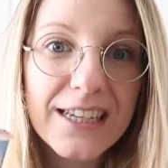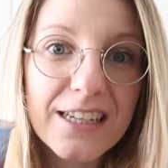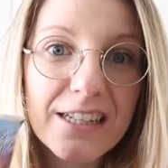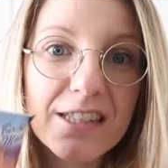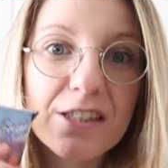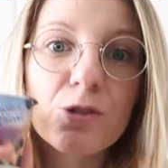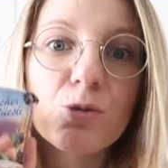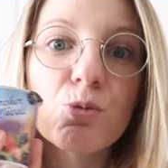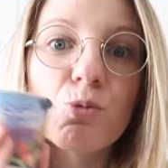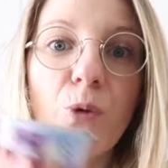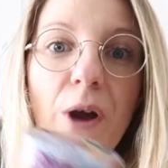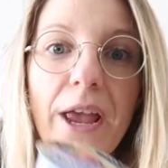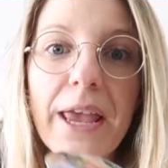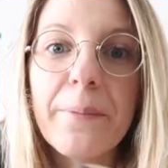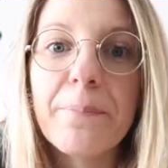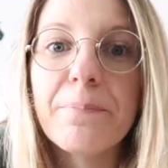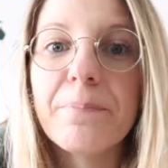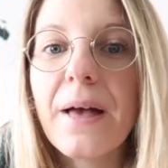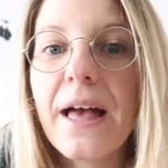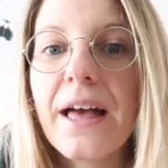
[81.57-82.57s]
It's
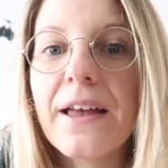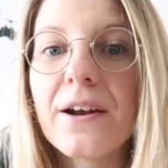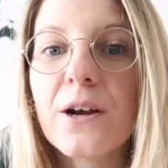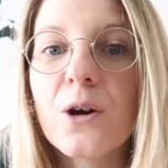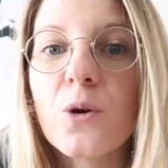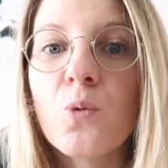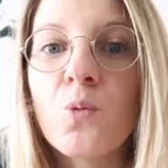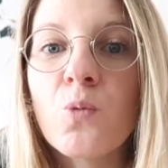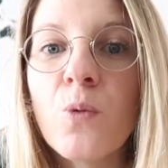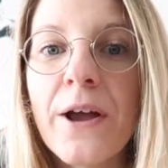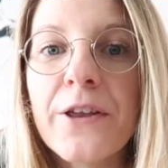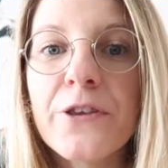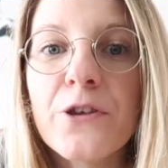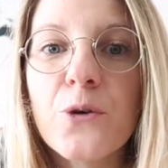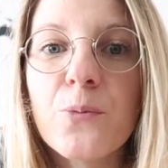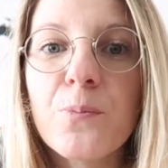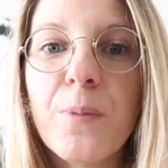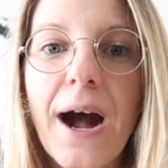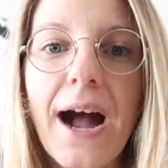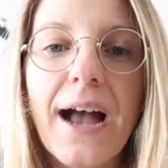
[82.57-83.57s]
way better when
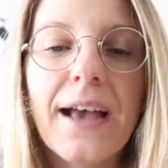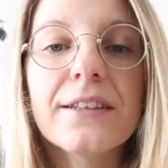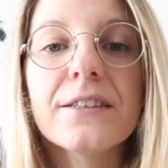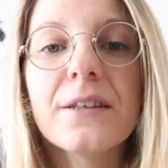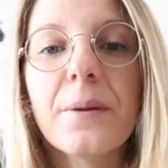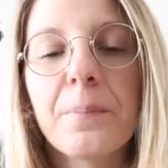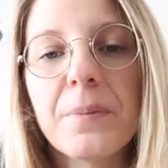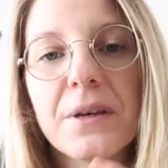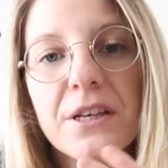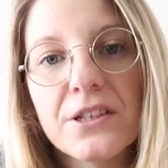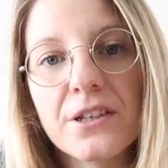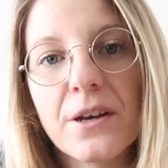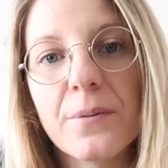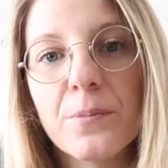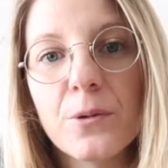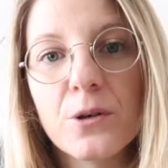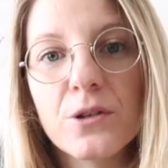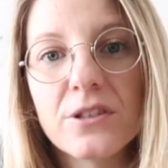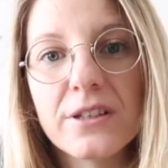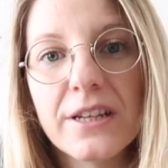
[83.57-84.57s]
you buy the
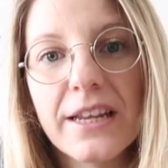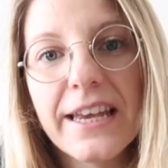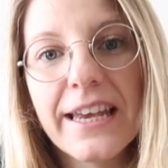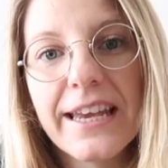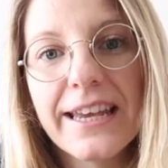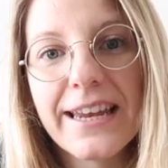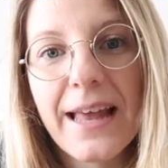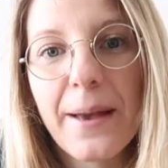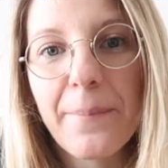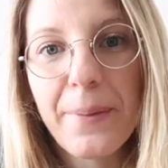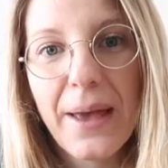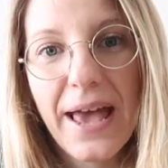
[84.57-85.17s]
Bisham muesli in a